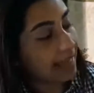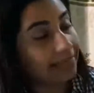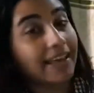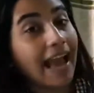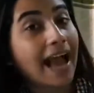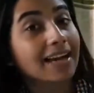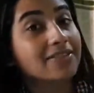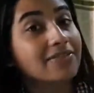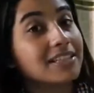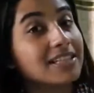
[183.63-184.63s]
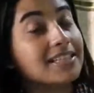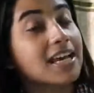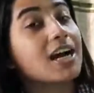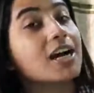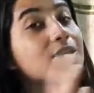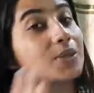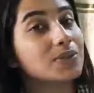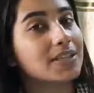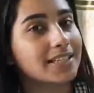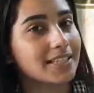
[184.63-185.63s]
and the activities
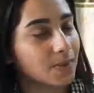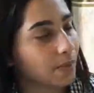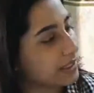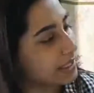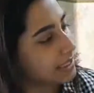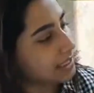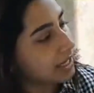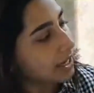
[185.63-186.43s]
associated with it.